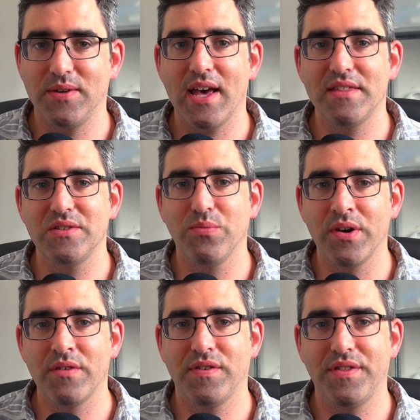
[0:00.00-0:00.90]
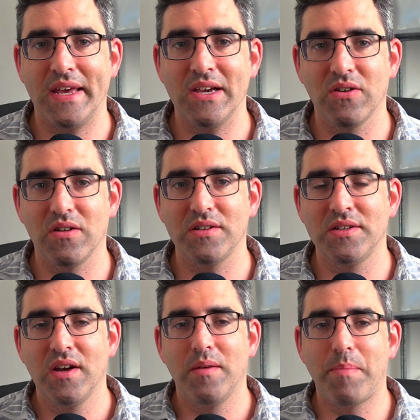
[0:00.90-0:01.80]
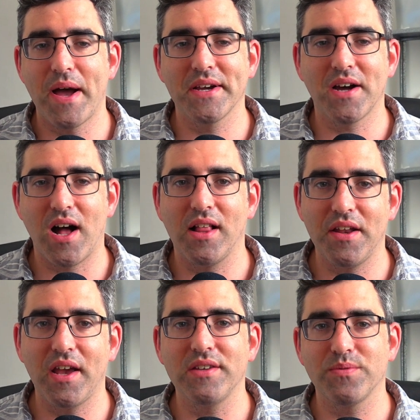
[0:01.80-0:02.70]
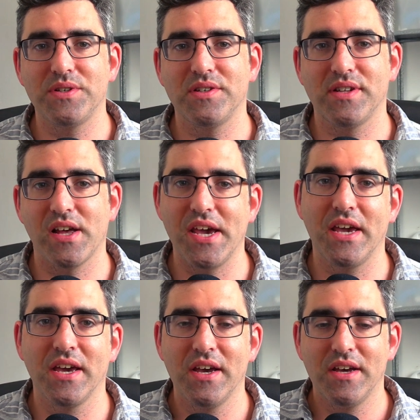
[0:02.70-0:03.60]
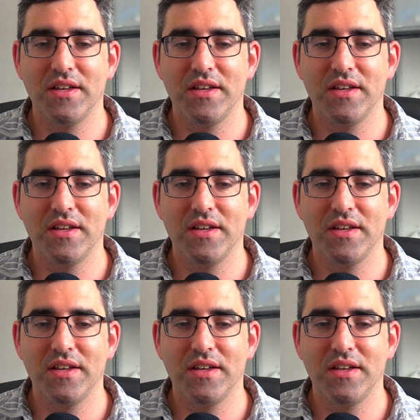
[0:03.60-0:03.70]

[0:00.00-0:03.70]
so we had this wonderful thing called bank holidays, which is like